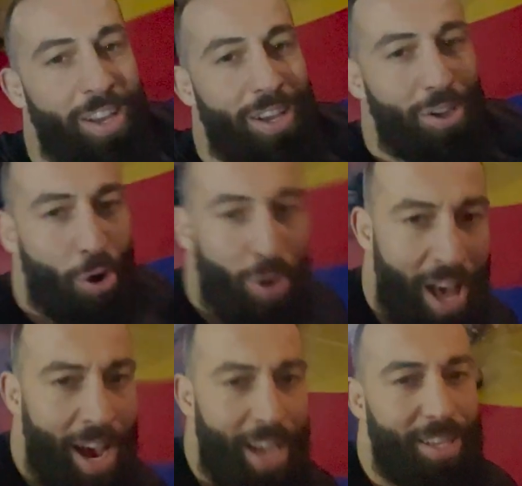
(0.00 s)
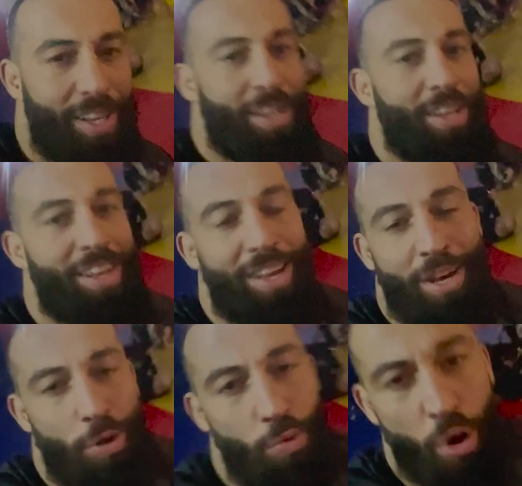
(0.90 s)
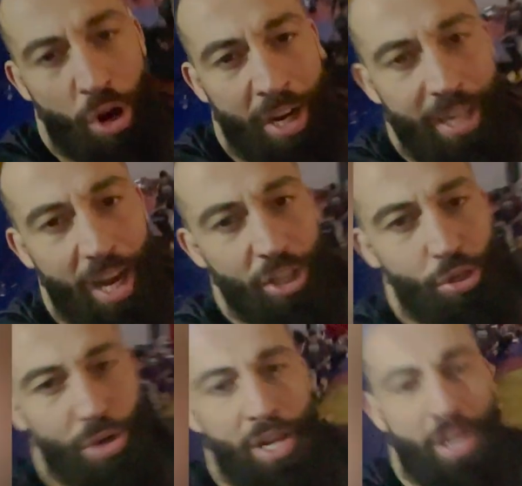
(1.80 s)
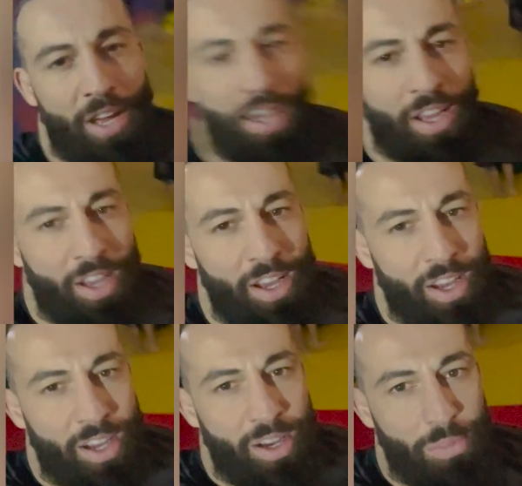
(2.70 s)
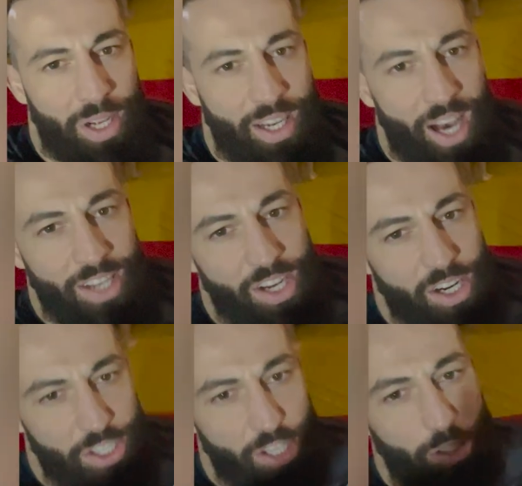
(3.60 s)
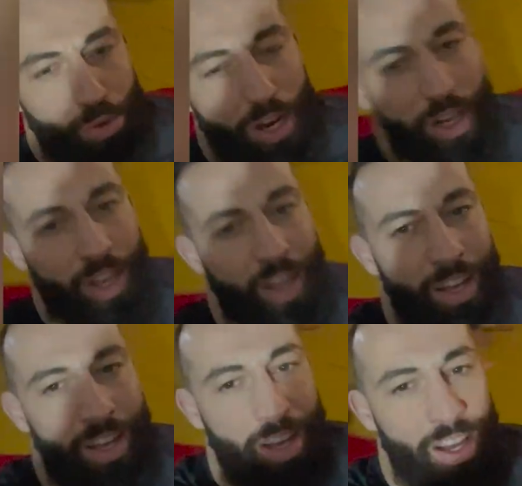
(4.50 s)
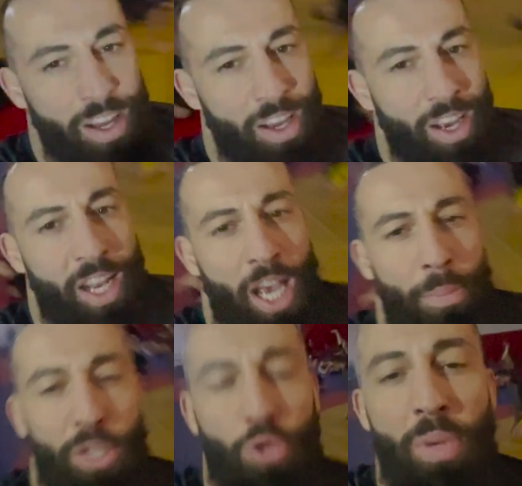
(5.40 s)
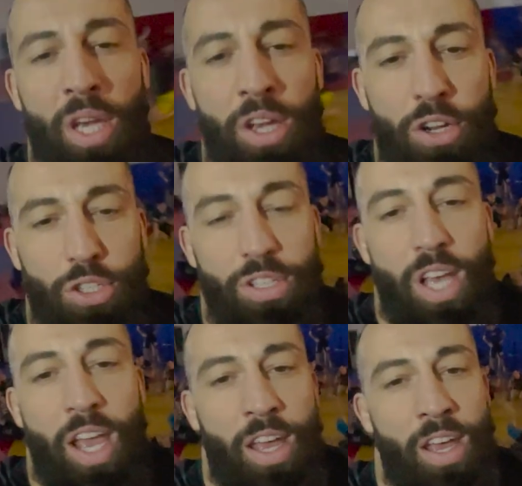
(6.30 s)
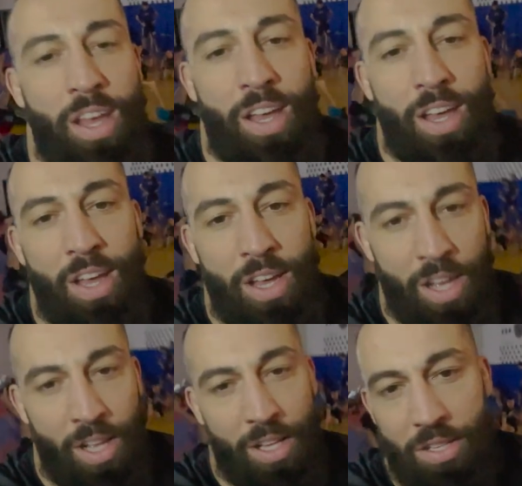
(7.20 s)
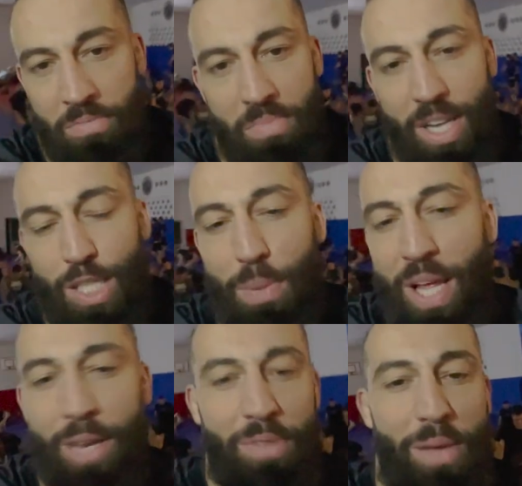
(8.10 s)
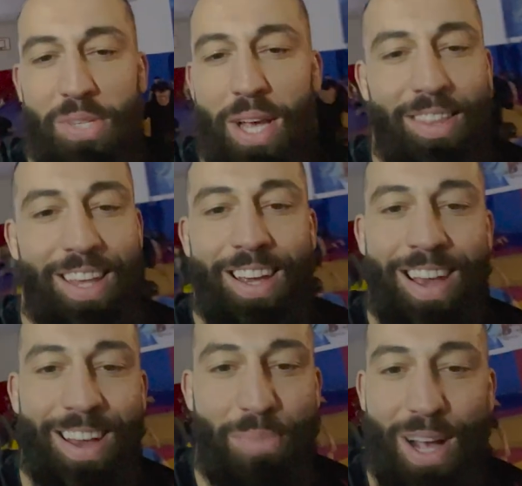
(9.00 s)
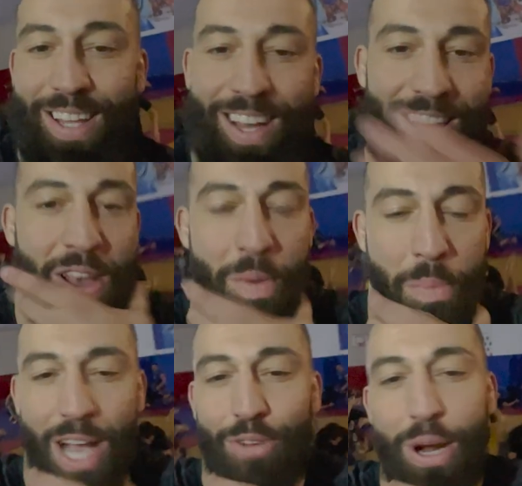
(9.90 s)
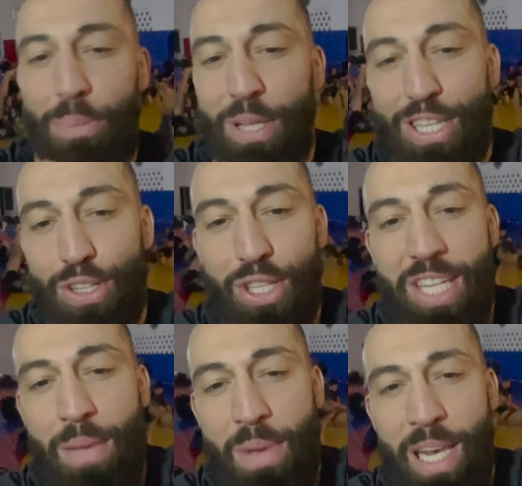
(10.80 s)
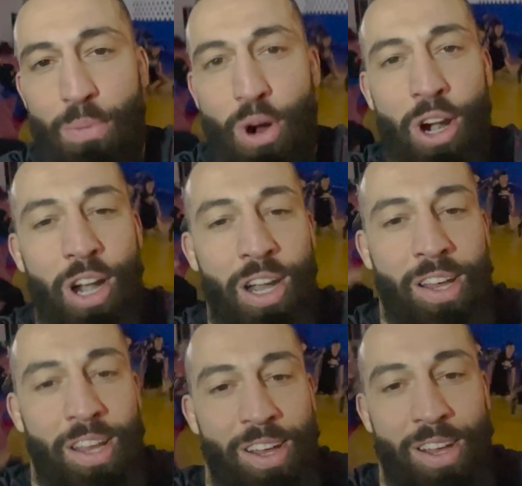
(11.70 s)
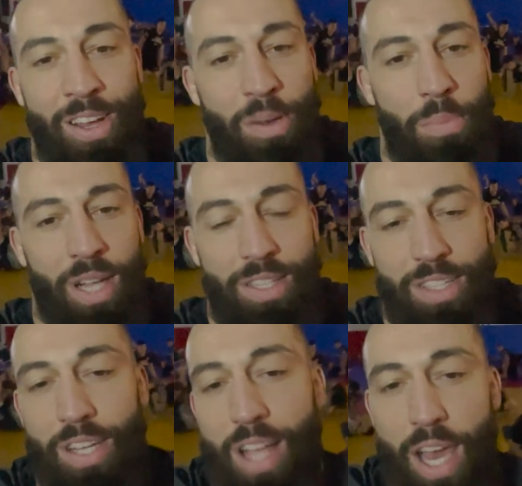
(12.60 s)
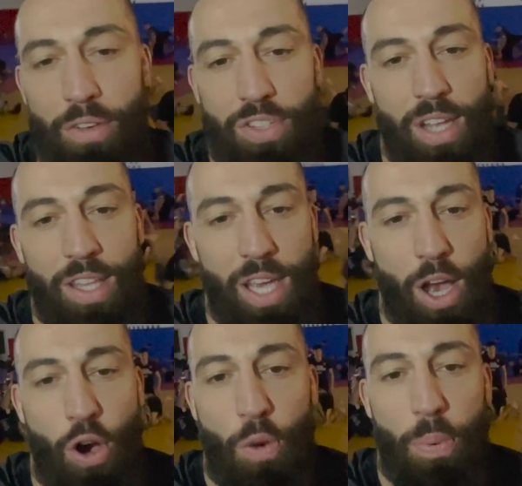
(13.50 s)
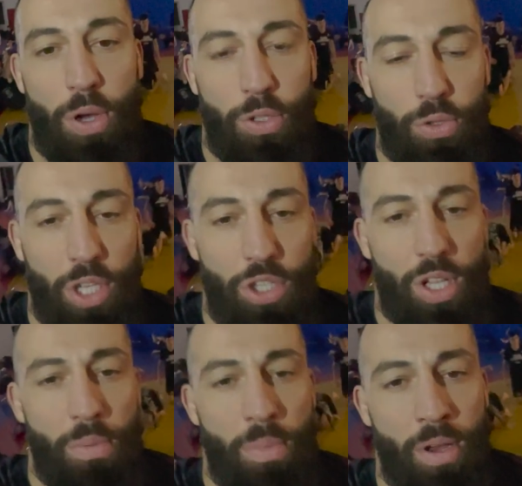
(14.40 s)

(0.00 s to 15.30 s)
No light, warring country, but guys are still training. And happy to be here today, explaining them something, but my grappling is not same anymore, but still I have something I hope to teach them.